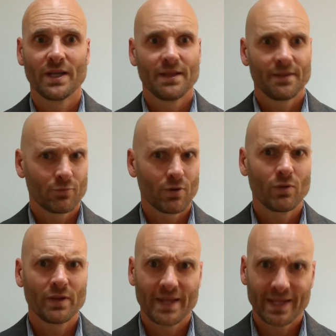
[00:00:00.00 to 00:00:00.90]
the role
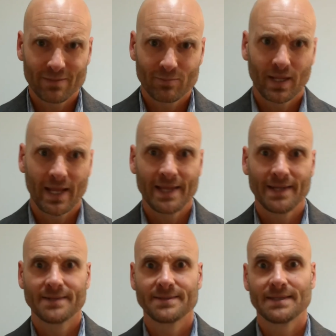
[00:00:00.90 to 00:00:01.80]
that they can play in
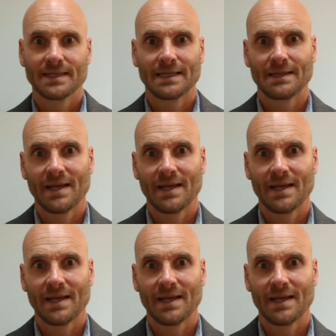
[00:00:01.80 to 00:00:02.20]
it,